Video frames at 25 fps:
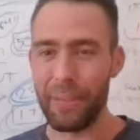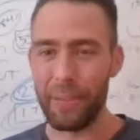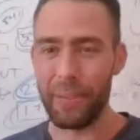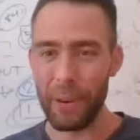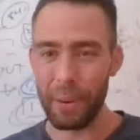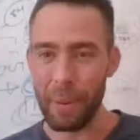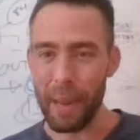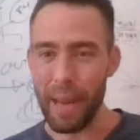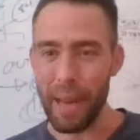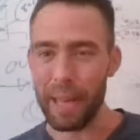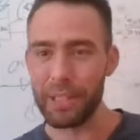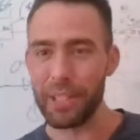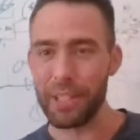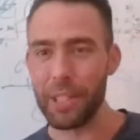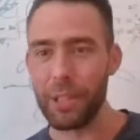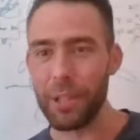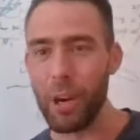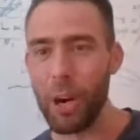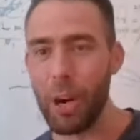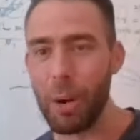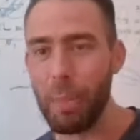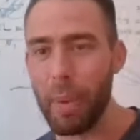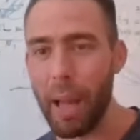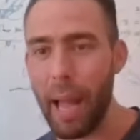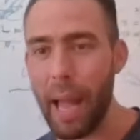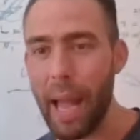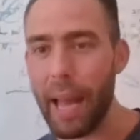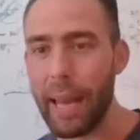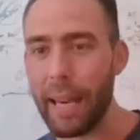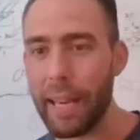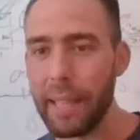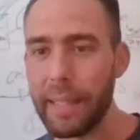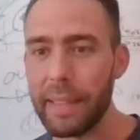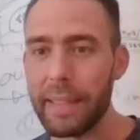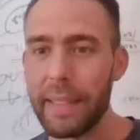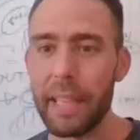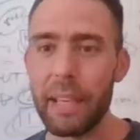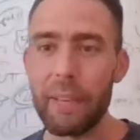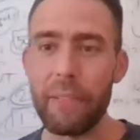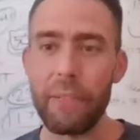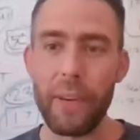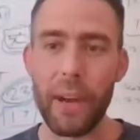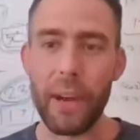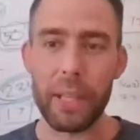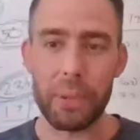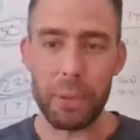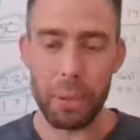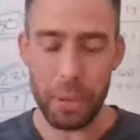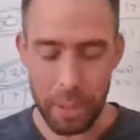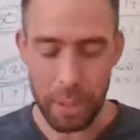From Al Jerome, adding
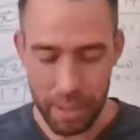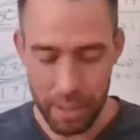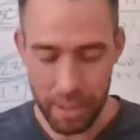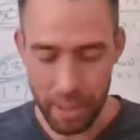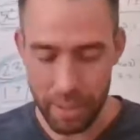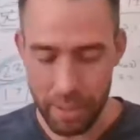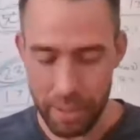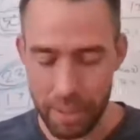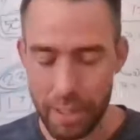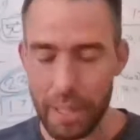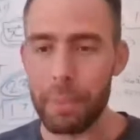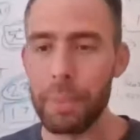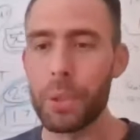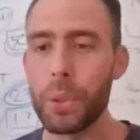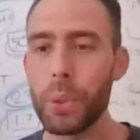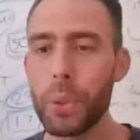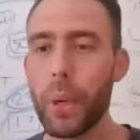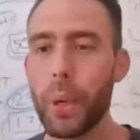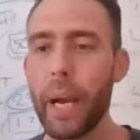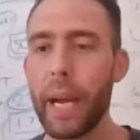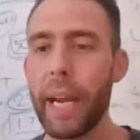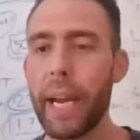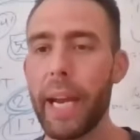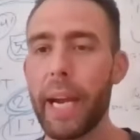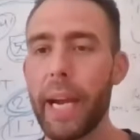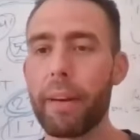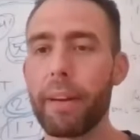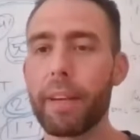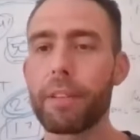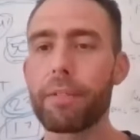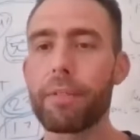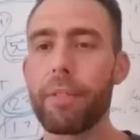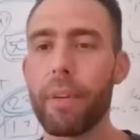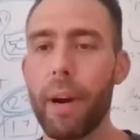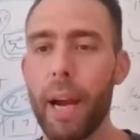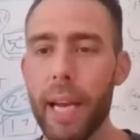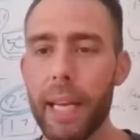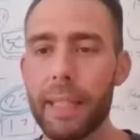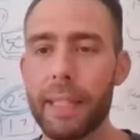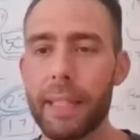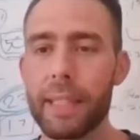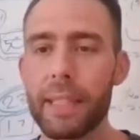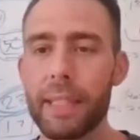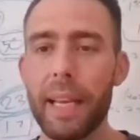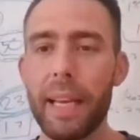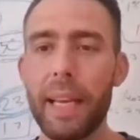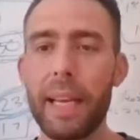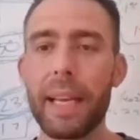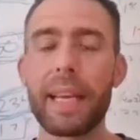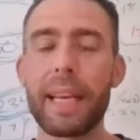DeFi to the system. Do I hear it right?
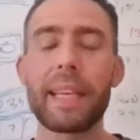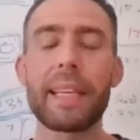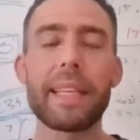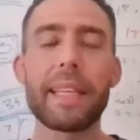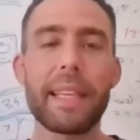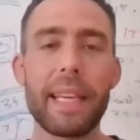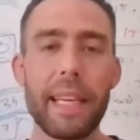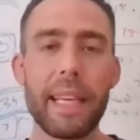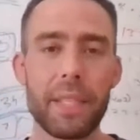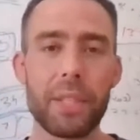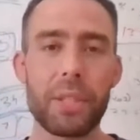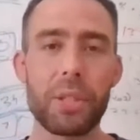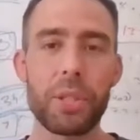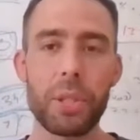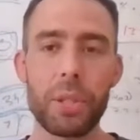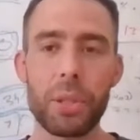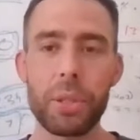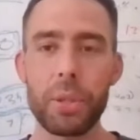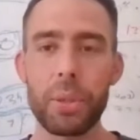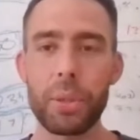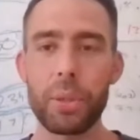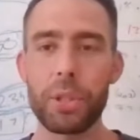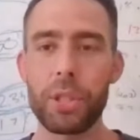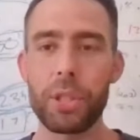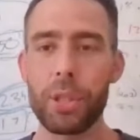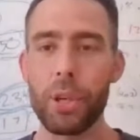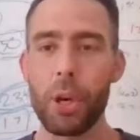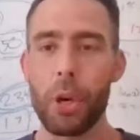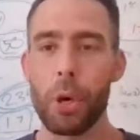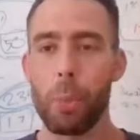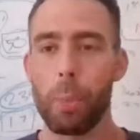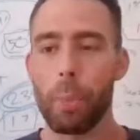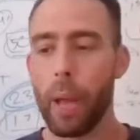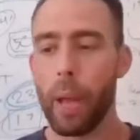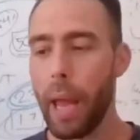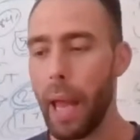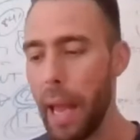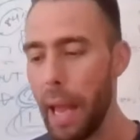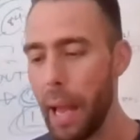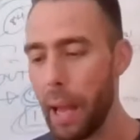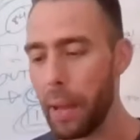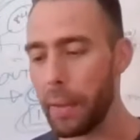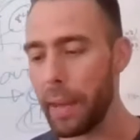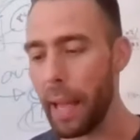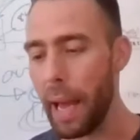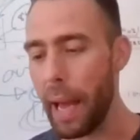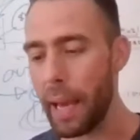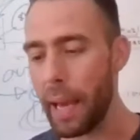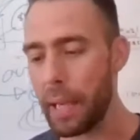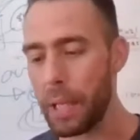Yes, you do, Jerome.
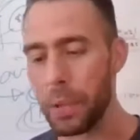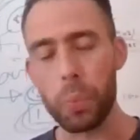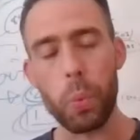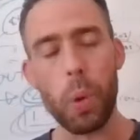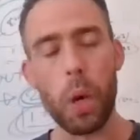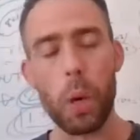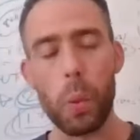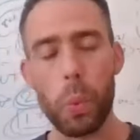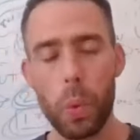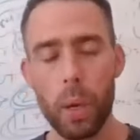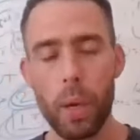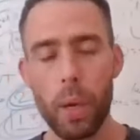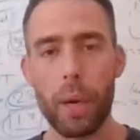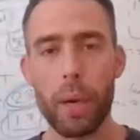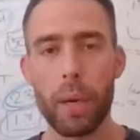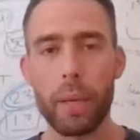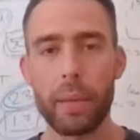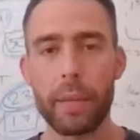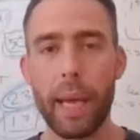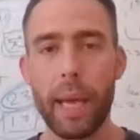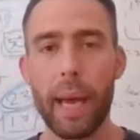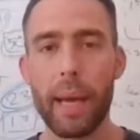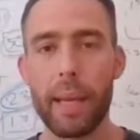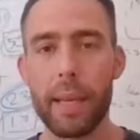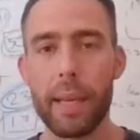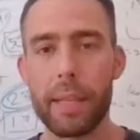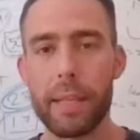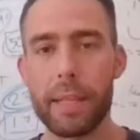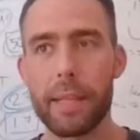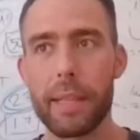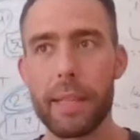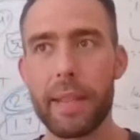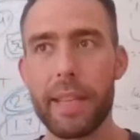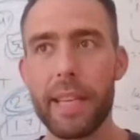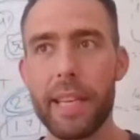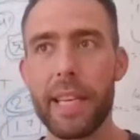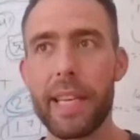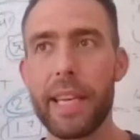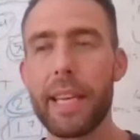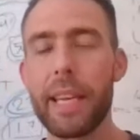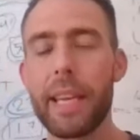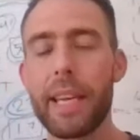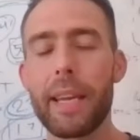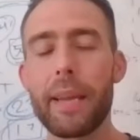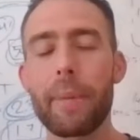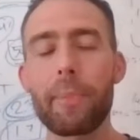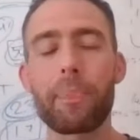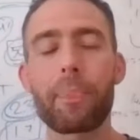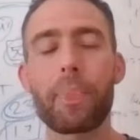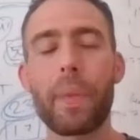That is what that is
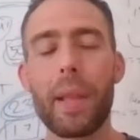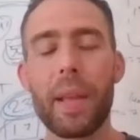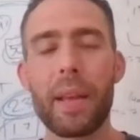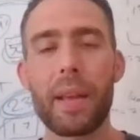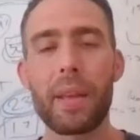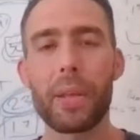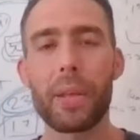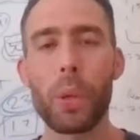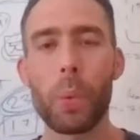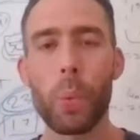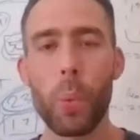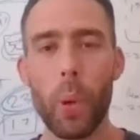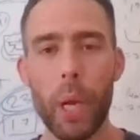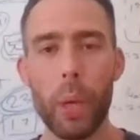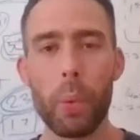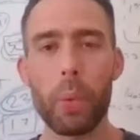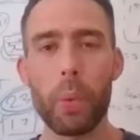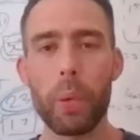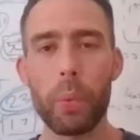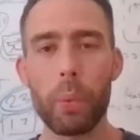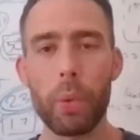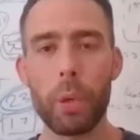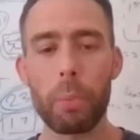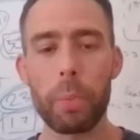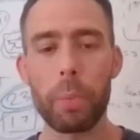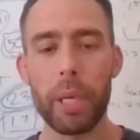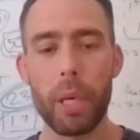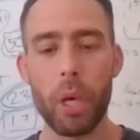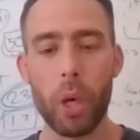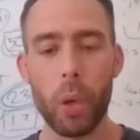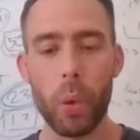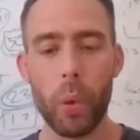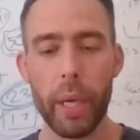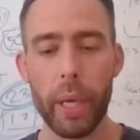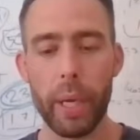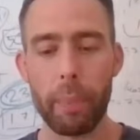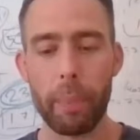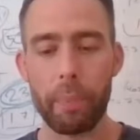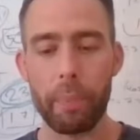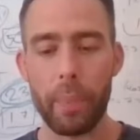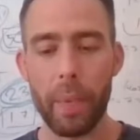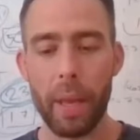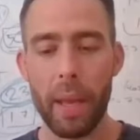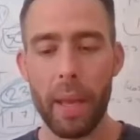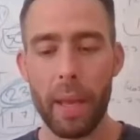the way we will be going.